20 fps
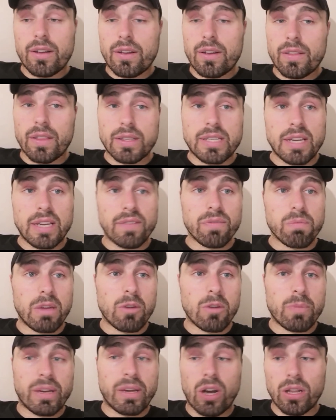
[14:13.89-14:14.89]
The team for me
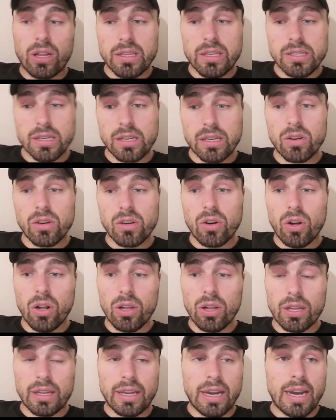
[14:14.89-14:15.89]
would be Collins in
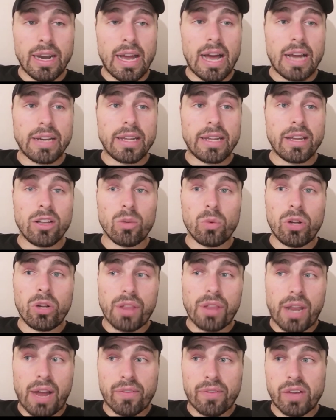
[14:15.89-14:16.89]
goal. In an ideal
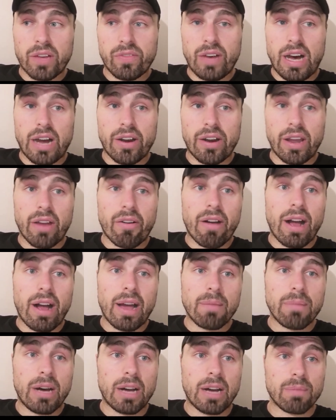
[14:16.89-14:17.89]
world, I'd have Cavari at
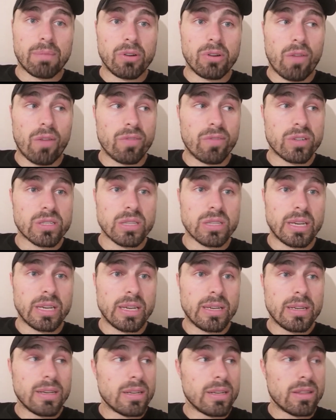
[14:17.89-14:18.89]
right back, but obviously
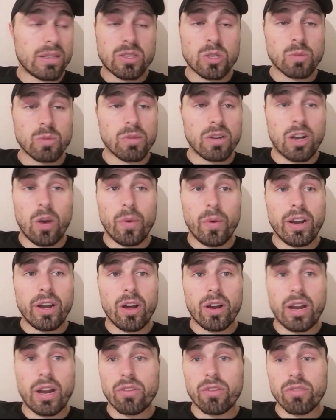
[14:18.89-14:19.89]
there's something going
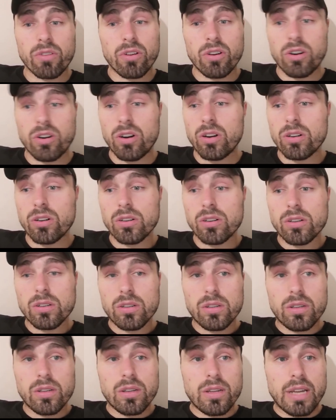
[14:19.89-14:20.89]
on. I don't know.
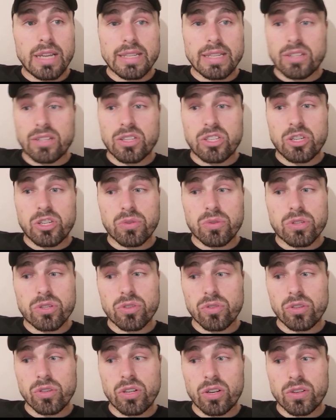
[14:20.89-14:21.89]
His attitude
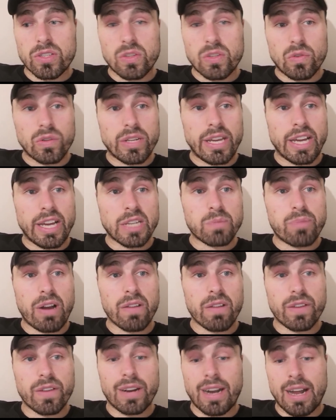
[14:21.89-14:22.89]
stunk on Sunday against
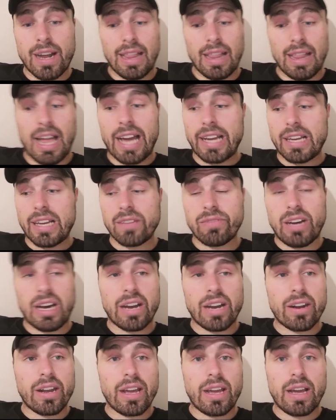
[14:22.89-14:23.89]
Brentford, and I like
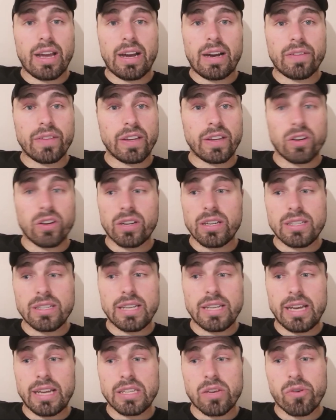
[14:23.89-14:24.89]
Cavari. I think on his
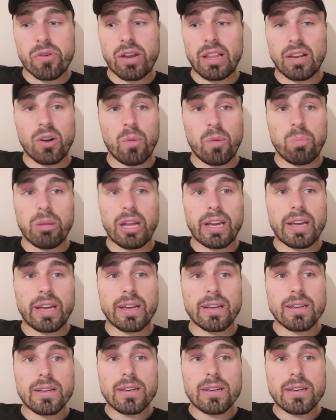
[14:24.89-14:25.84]
day he's a really good player.